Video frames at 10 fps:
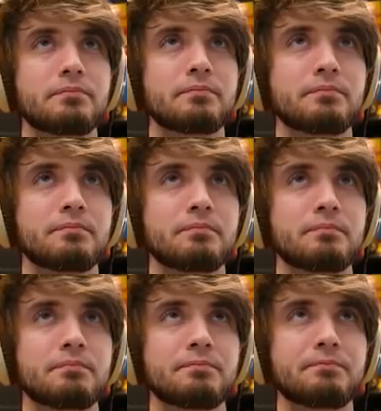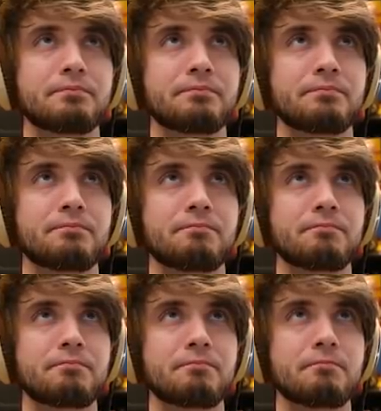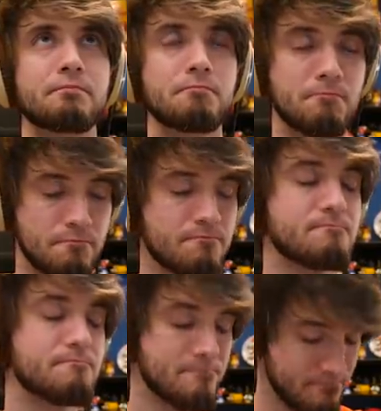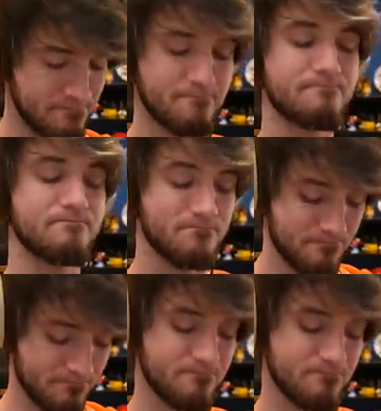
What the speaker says: No one is speaking in this clip.